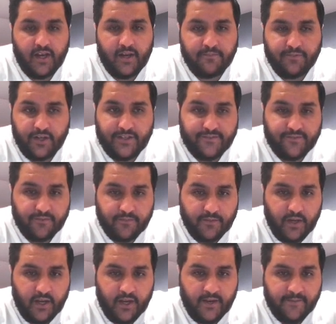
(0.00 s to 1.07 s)
price for
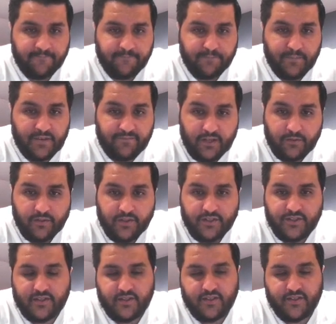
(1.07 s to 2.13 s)

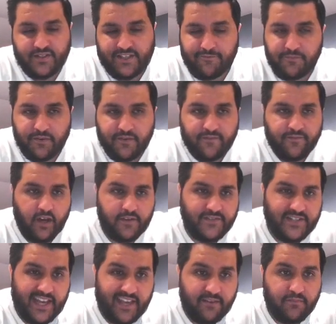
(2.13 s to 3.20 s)
midfielders, 7.5
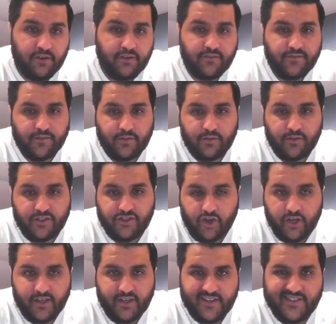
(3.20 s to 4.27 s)
to 8 mil for
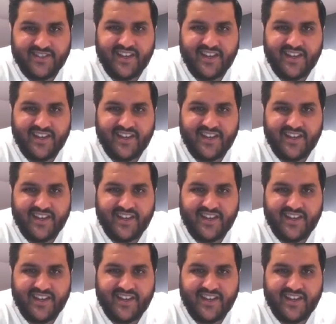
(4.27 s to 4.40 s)
strikers.